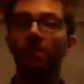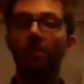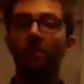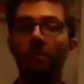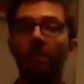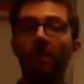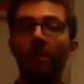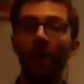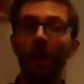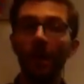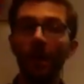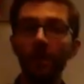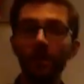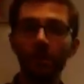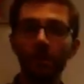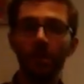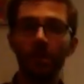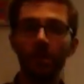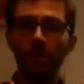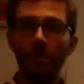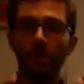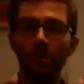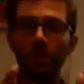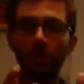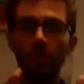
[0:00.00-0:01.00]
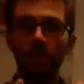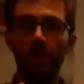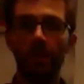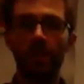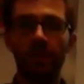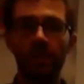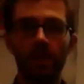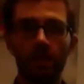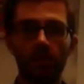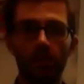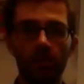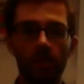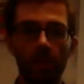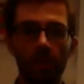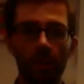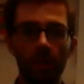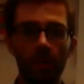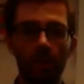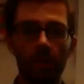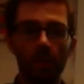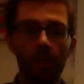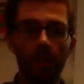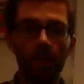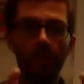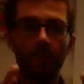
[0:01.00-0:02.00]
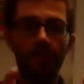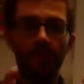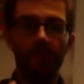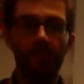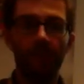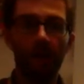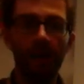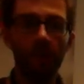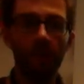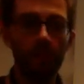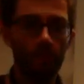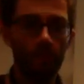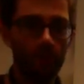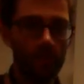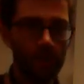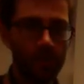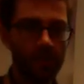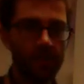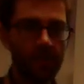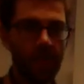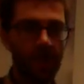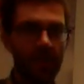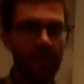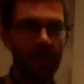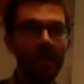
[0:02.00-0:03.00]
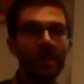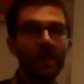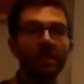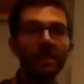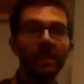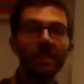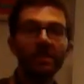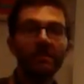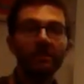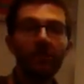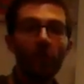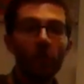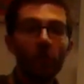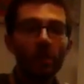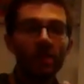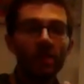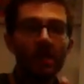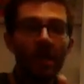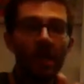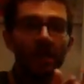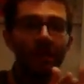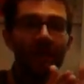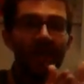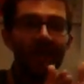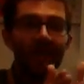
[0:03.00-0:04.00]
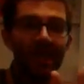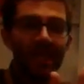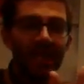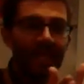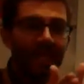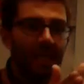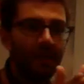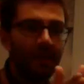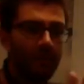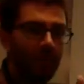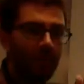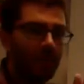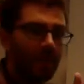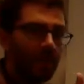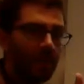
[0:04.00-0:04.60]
Wundt would disagree. Wundt would say, let's focus on the itty bitty